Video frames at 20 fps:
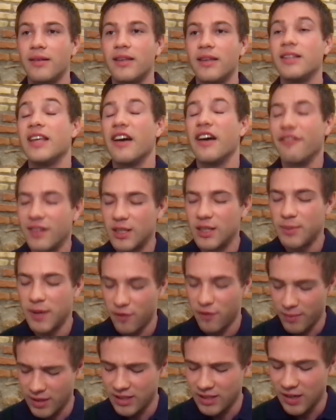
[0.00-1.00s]
I can definitely
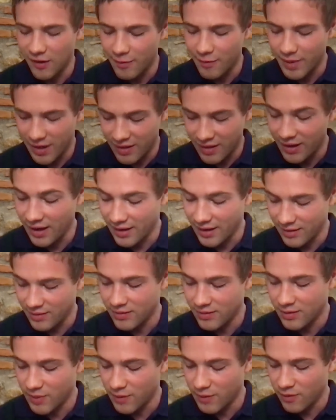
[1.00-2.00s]
speak for myself, but I think I
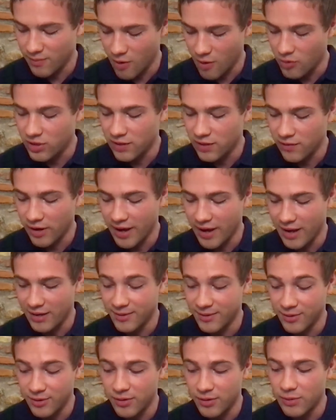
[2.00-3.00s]
can speak for most of our
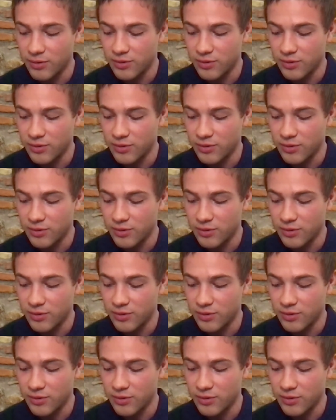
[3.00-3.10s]
cast and crew.